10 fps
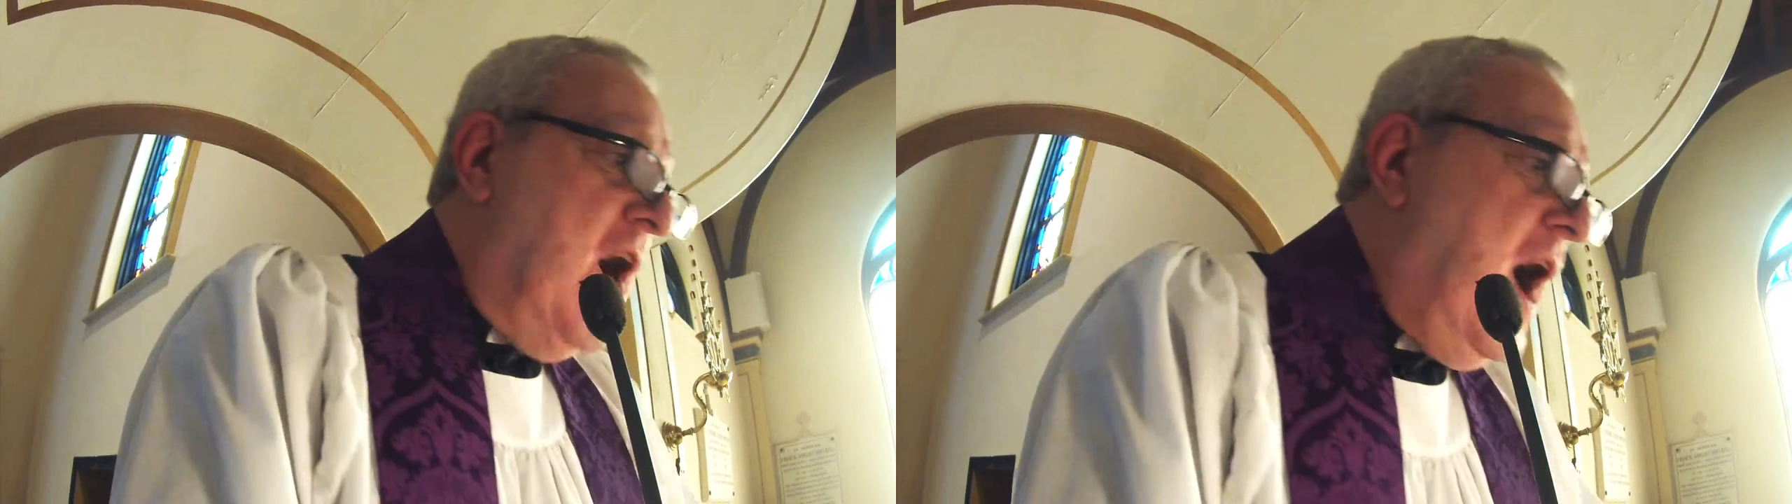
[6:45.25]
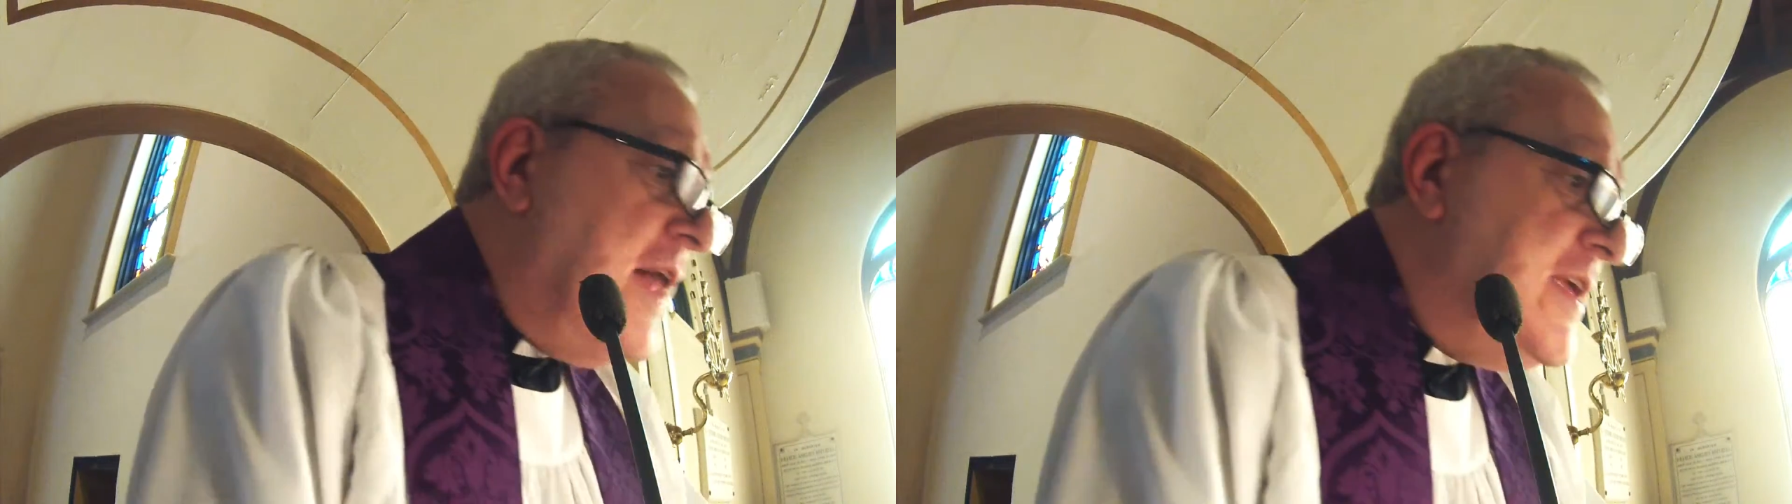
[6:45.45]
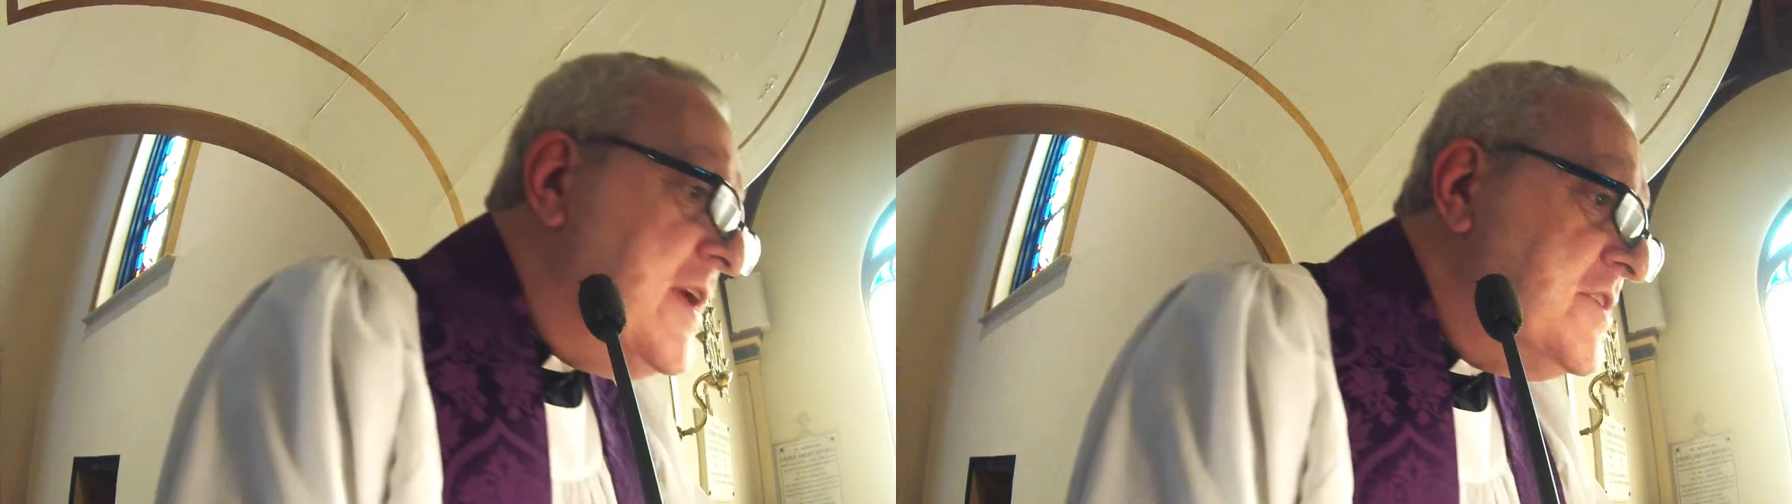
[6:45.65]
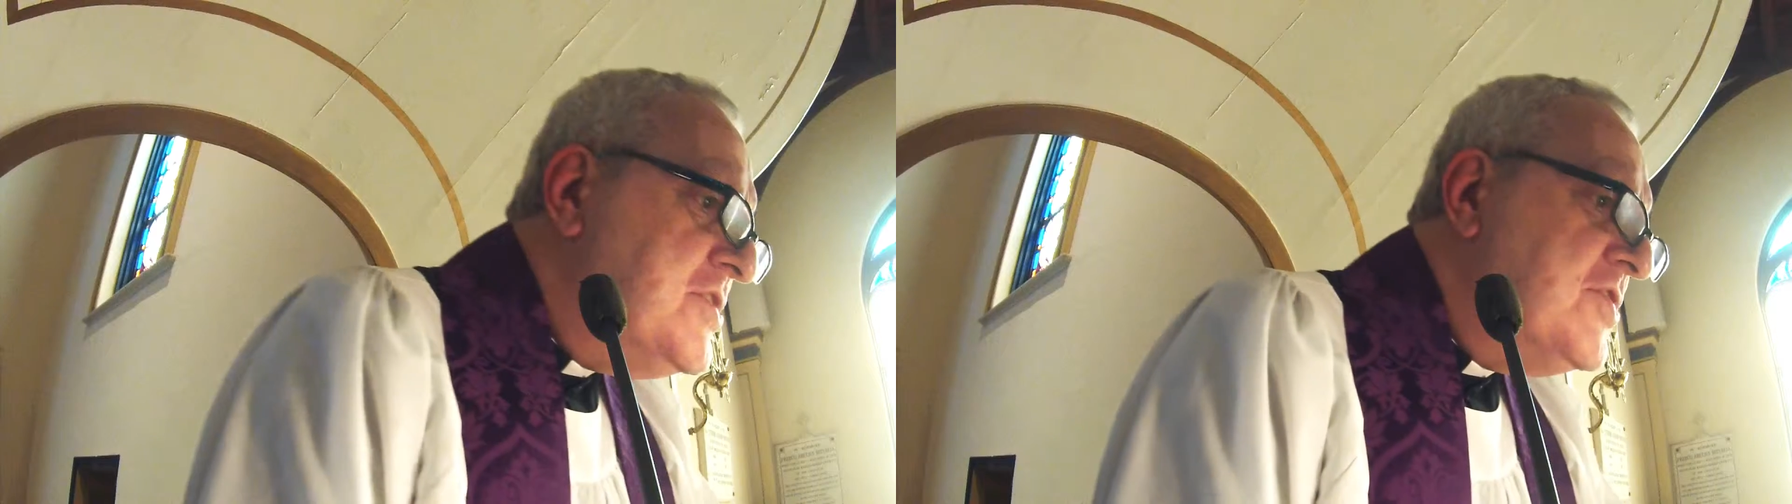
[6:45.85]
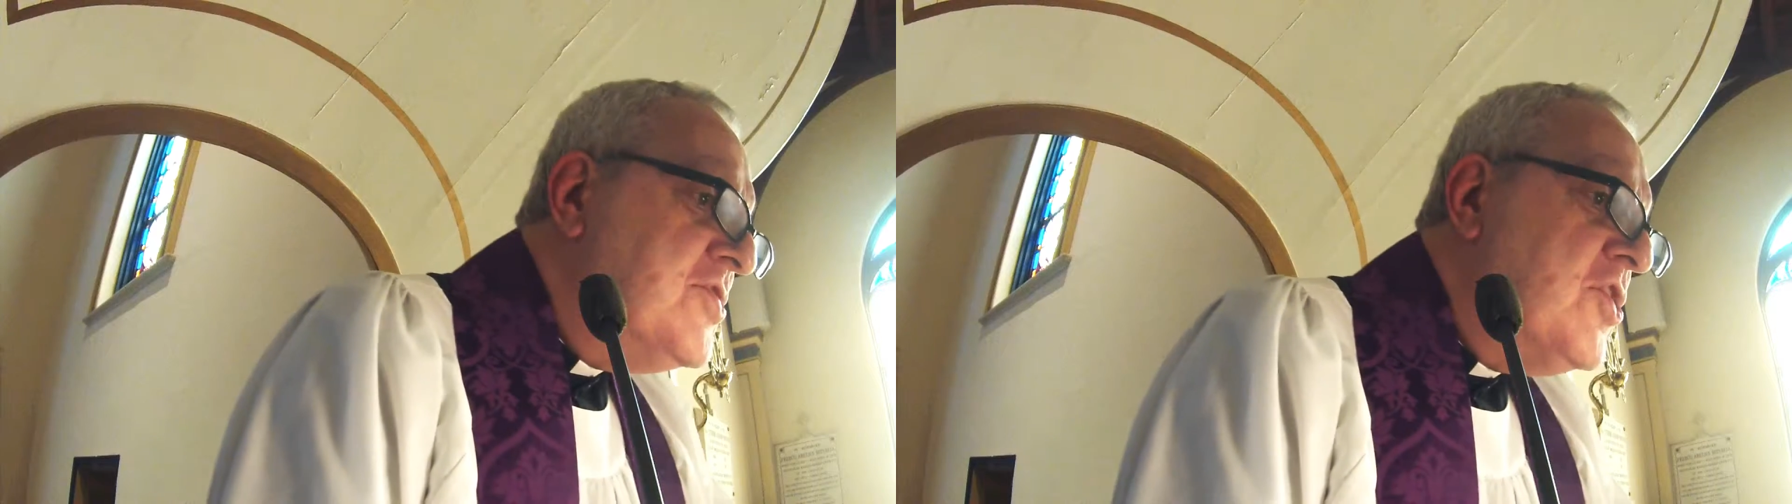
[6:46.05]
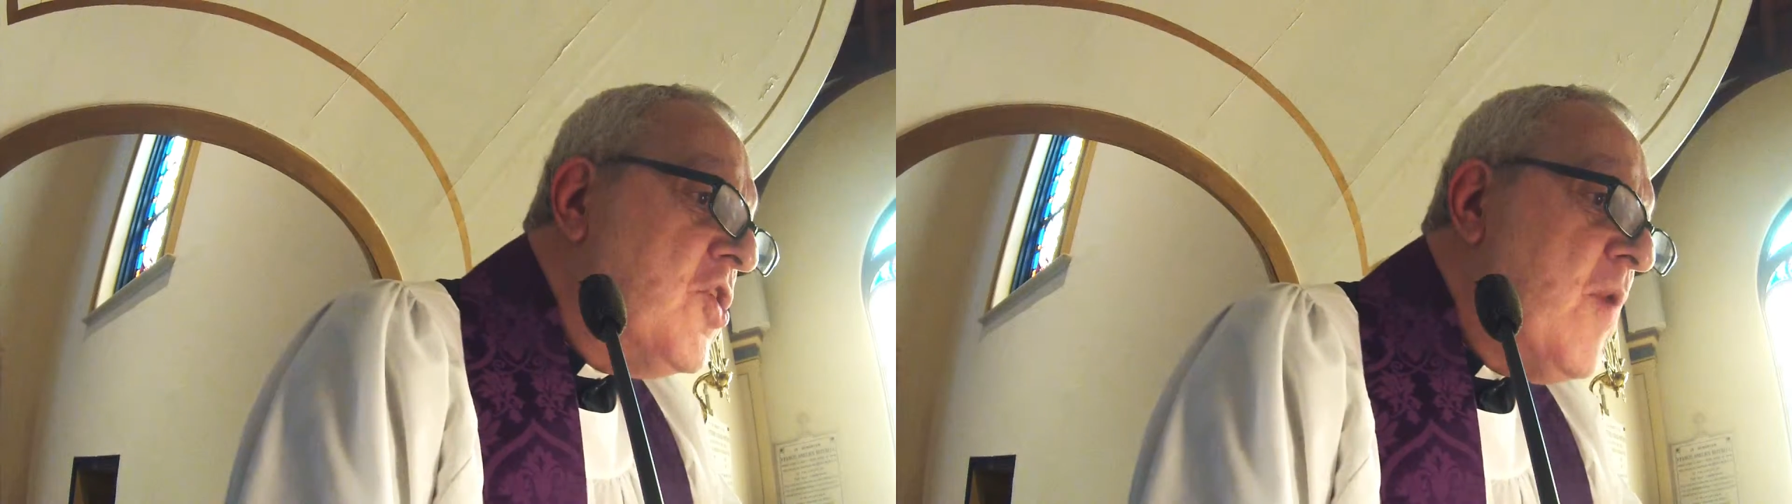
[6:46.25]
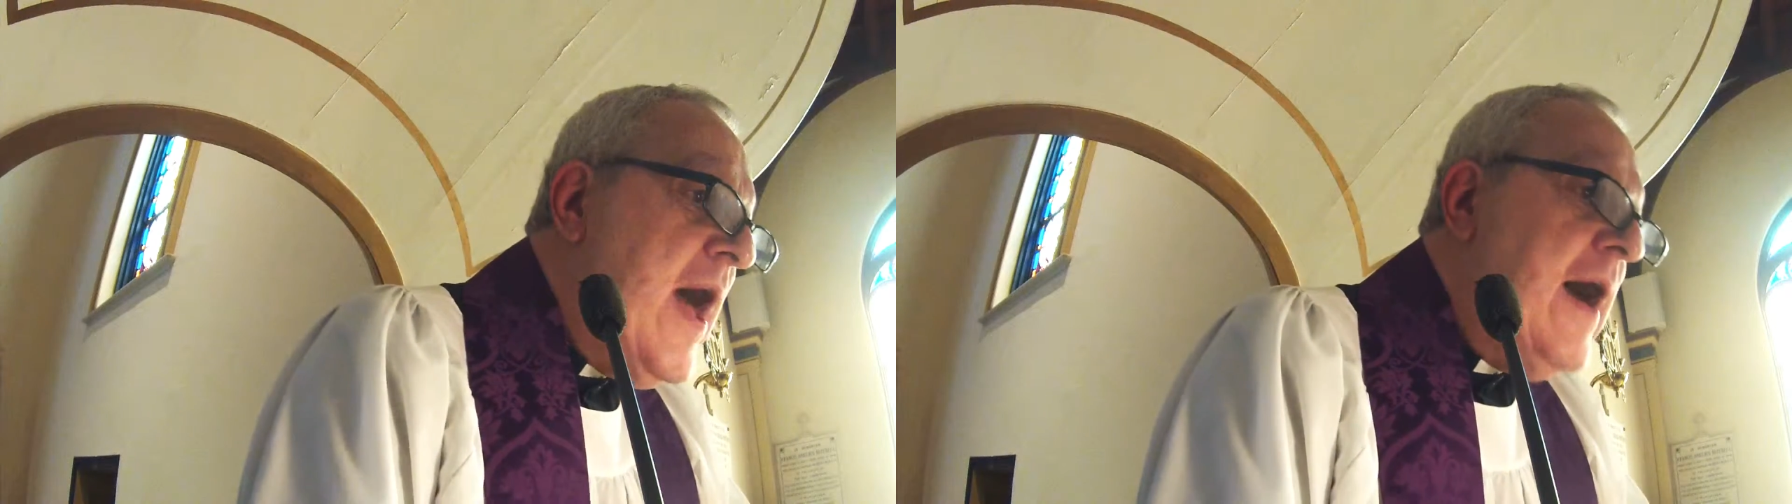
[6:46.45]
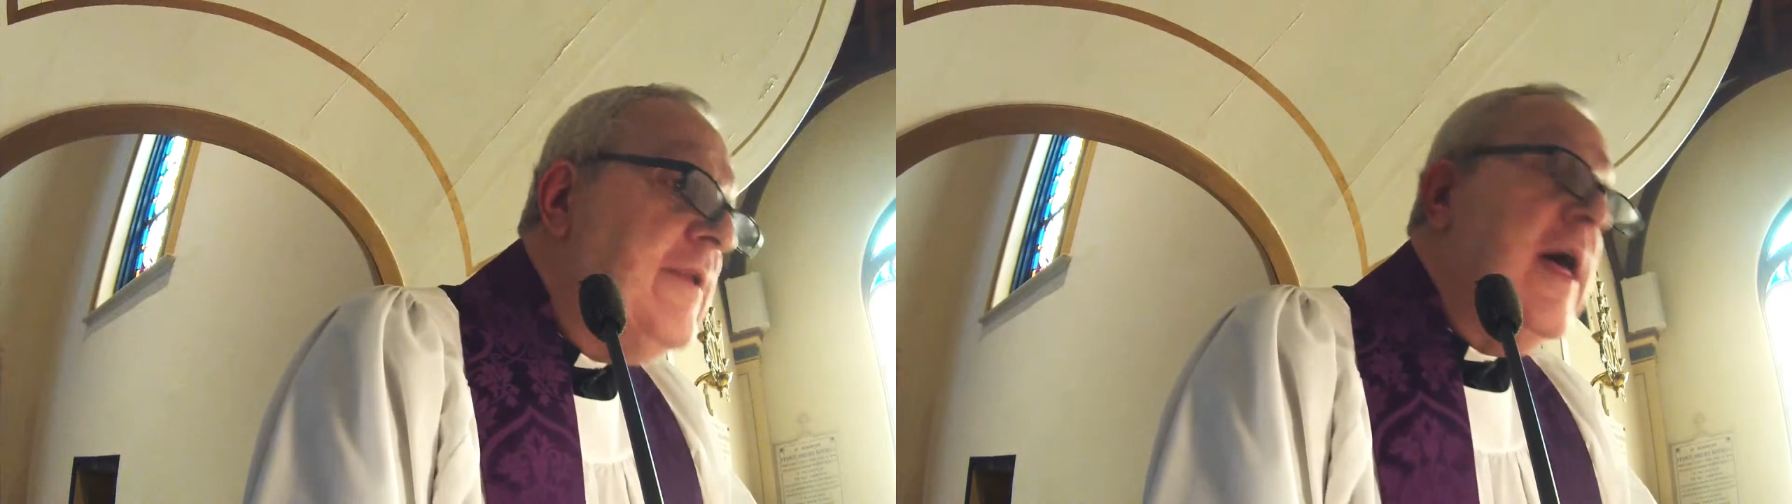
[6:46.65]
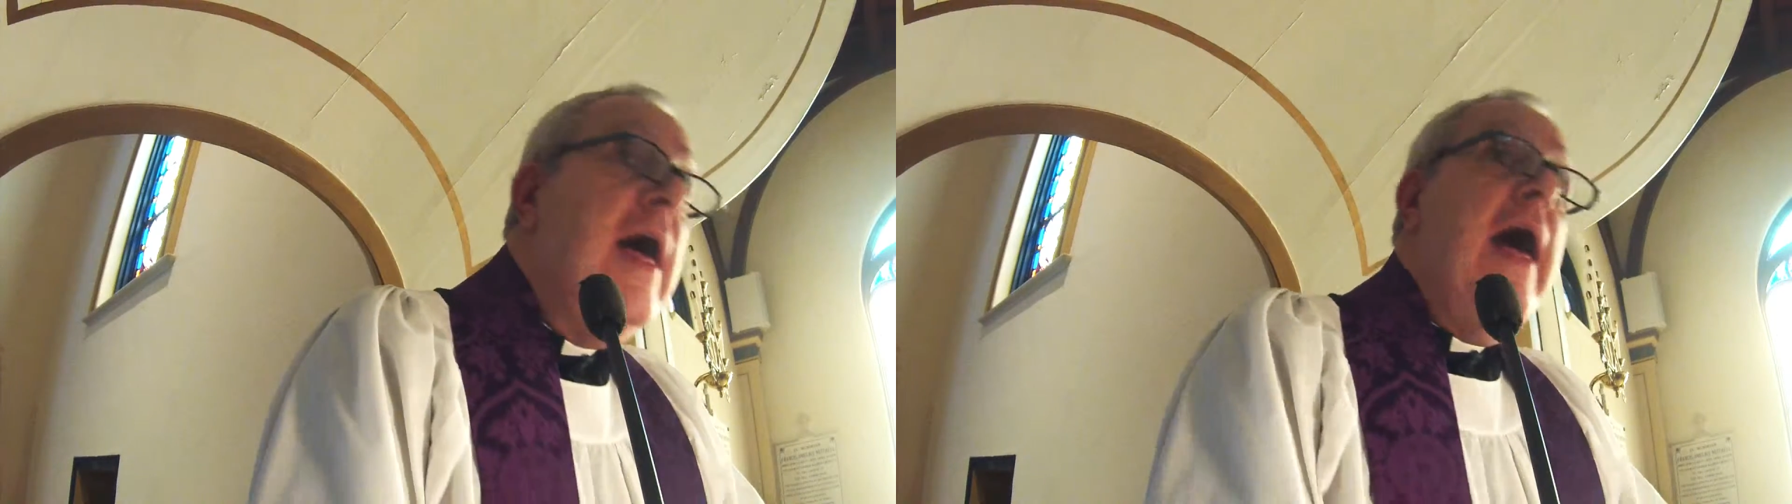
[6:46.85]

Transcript: audience to turn around